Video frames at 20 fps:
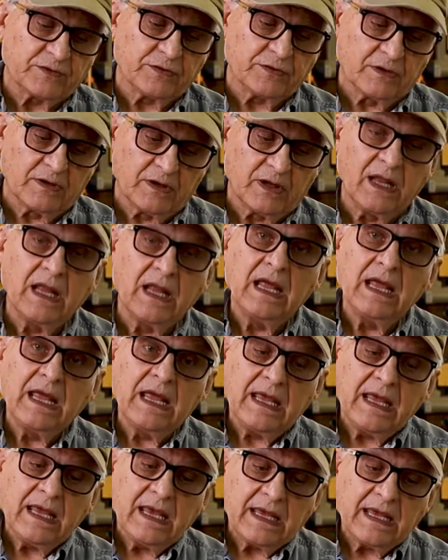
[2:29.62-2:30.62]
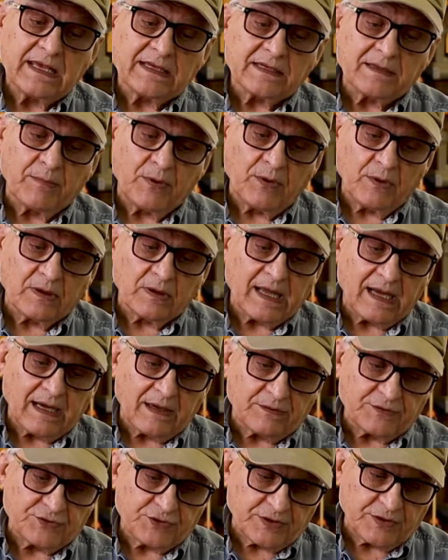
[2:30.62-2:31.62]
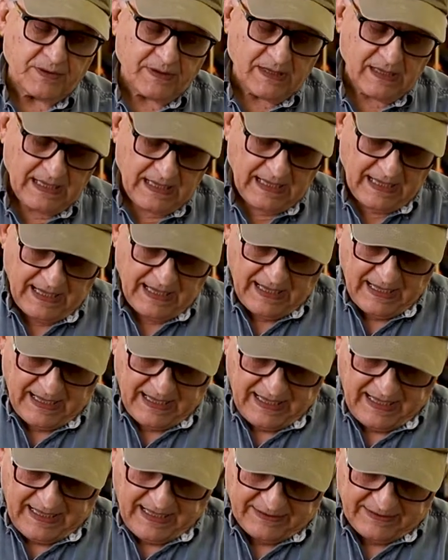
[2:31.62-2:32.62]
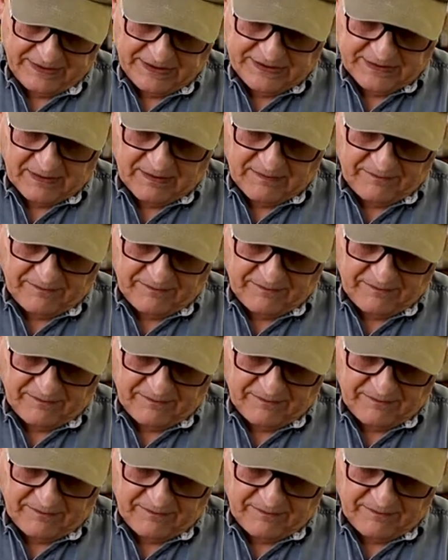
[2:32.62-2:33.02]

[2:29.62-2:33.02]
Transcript: tool, is a bowl gouge. And these are